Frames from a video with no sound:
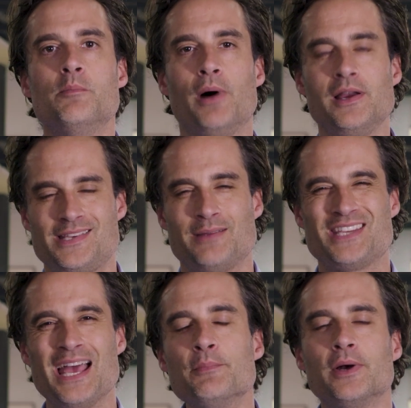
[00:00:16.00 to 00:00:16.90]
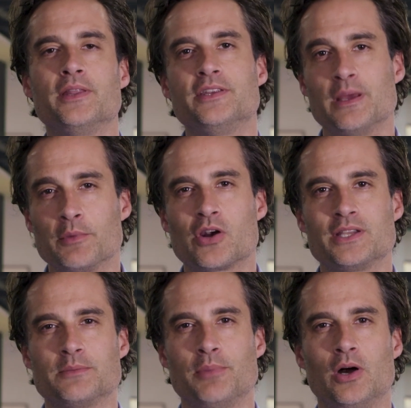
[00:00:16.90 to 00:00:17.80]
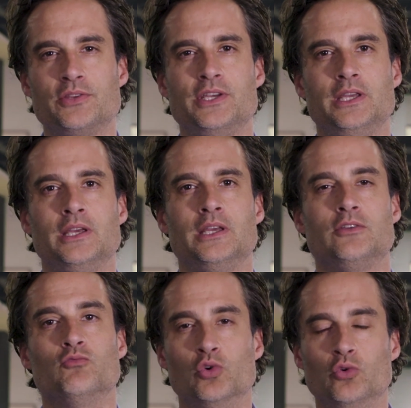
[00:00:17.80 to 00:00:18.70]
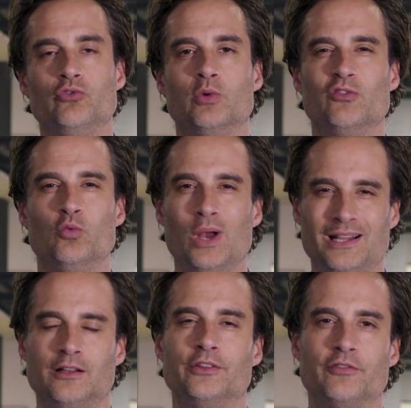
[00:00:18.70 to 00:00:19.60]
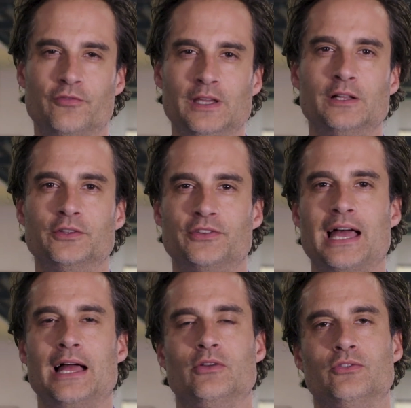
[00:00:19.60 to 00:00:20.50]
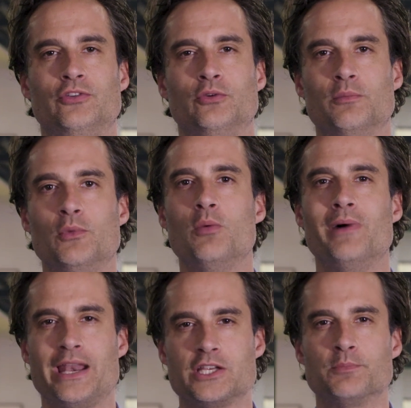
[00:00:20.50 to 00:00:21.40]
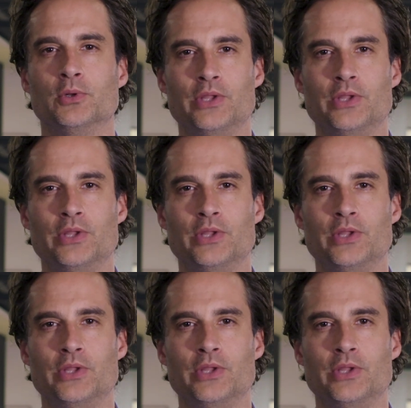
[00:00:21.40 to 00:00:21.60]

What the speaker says: By September, the Democratic Party rules will have whittled the field down to a more manageable